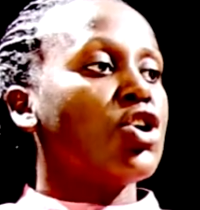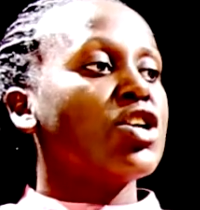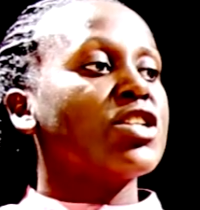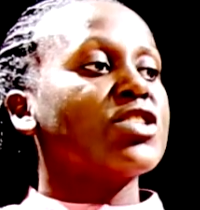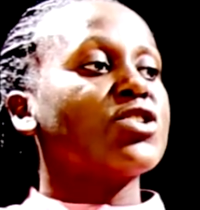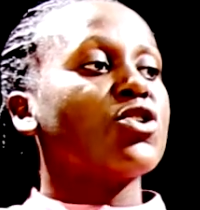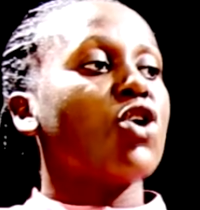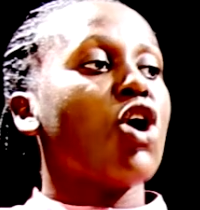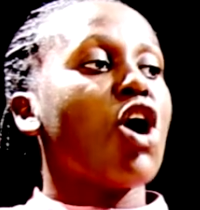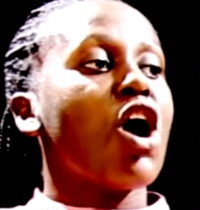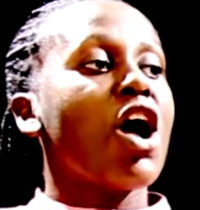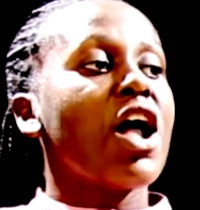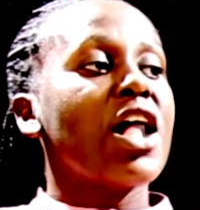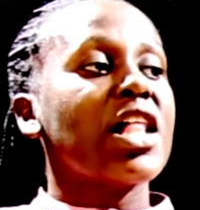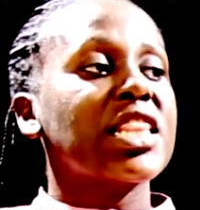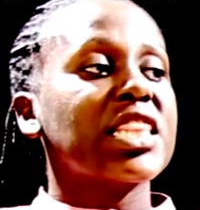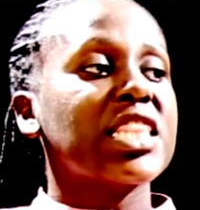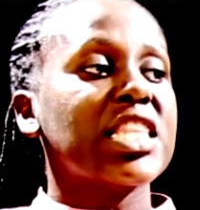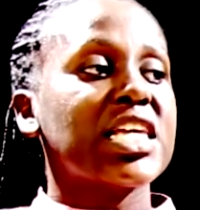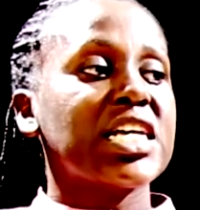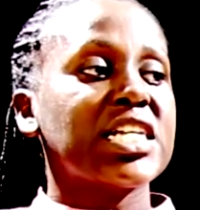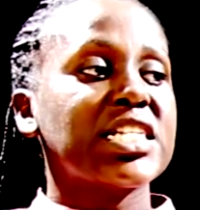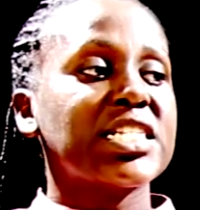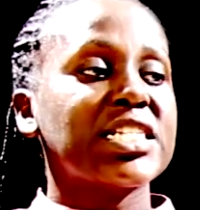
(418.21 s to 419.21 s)
So all
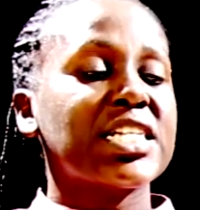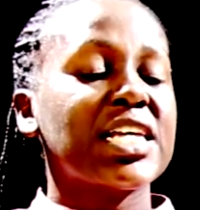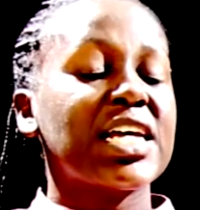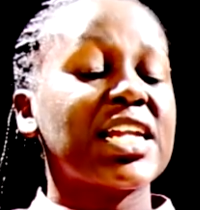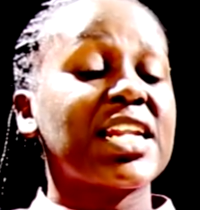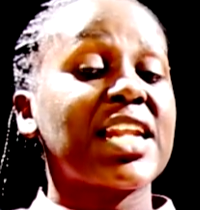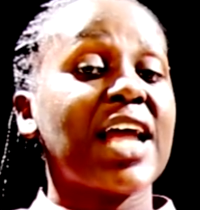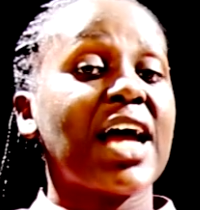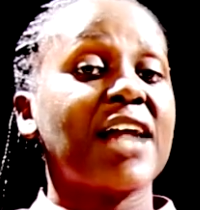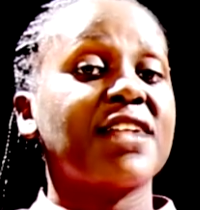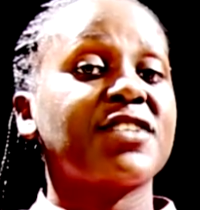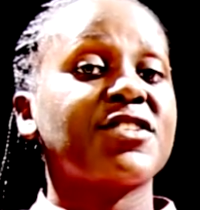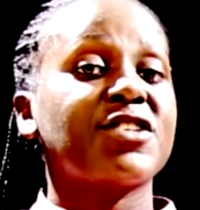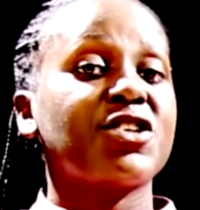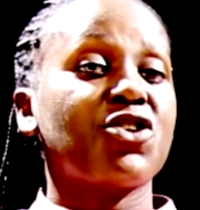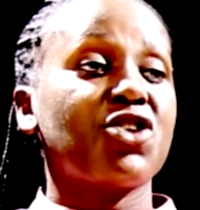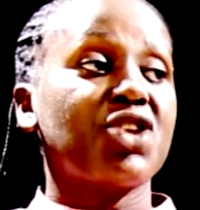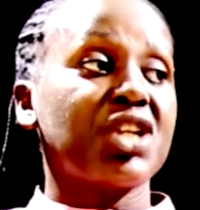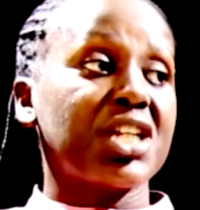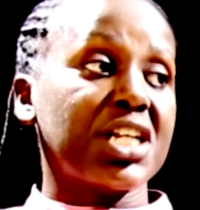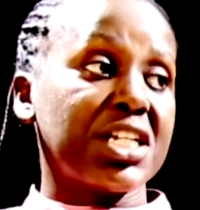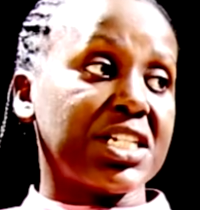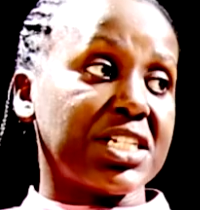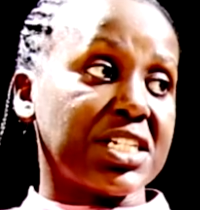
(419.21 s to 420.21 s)
these
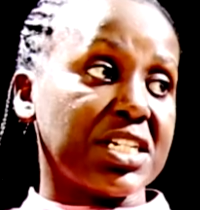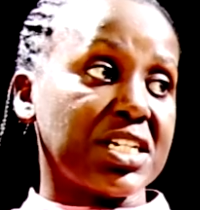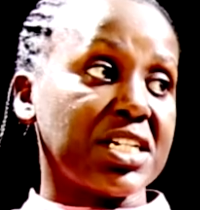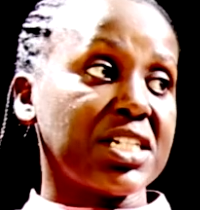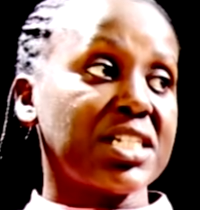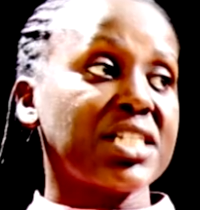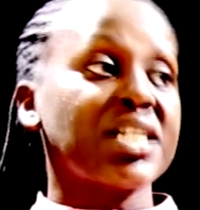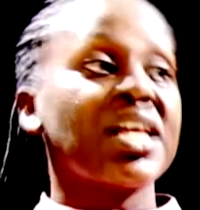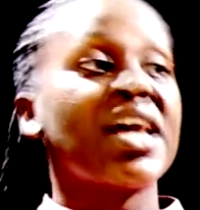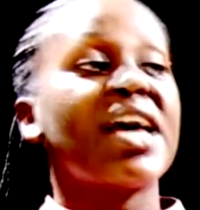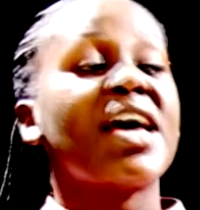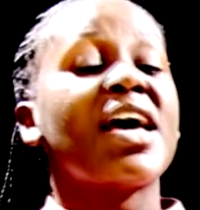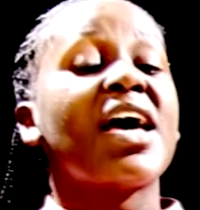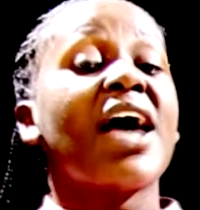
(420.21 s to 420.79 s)
non-zero digits